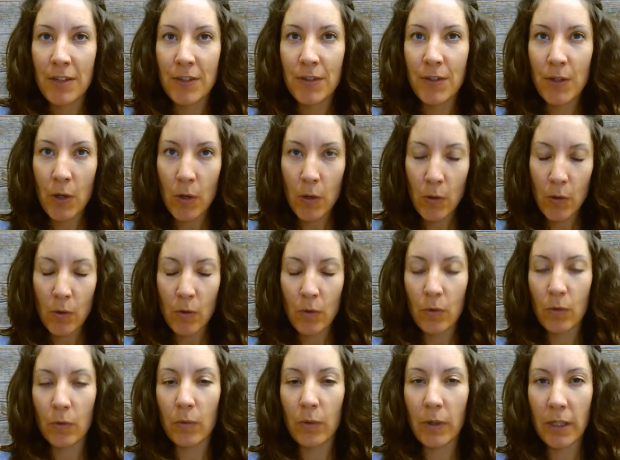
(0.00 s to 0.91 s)

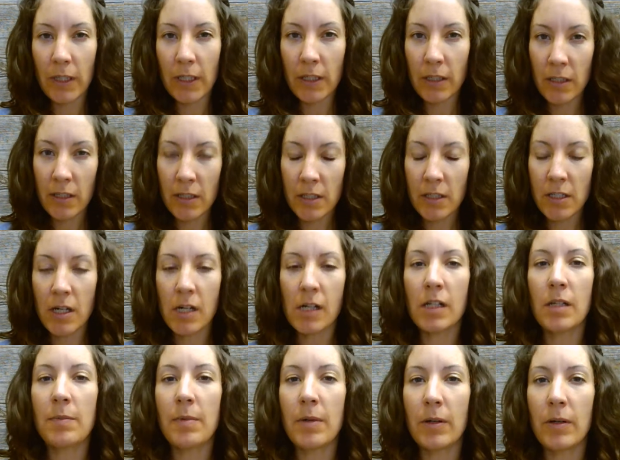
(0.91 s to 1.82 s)
So, we're here to
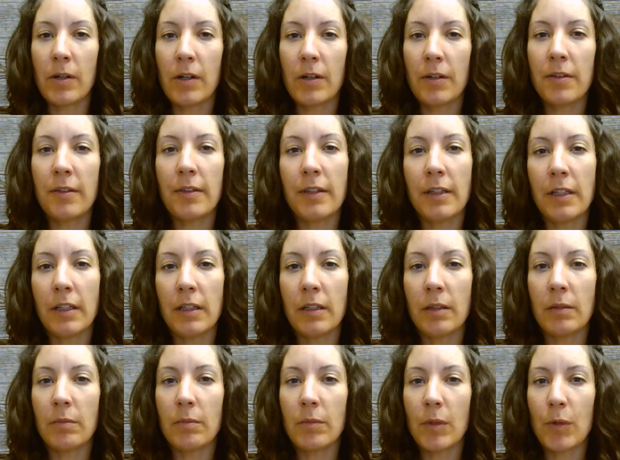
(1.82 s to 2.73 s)
talk about our
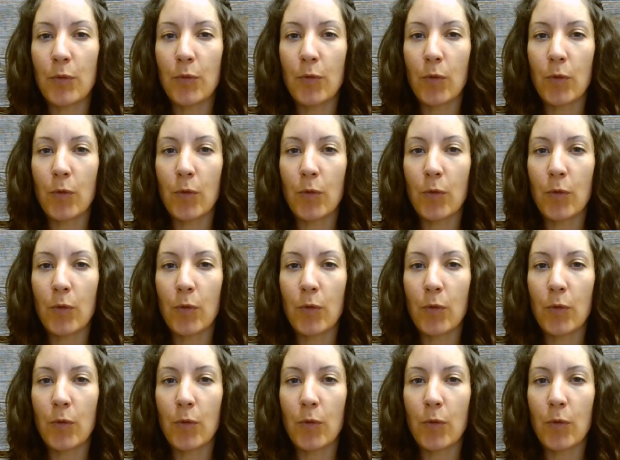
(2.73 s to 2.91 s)
theme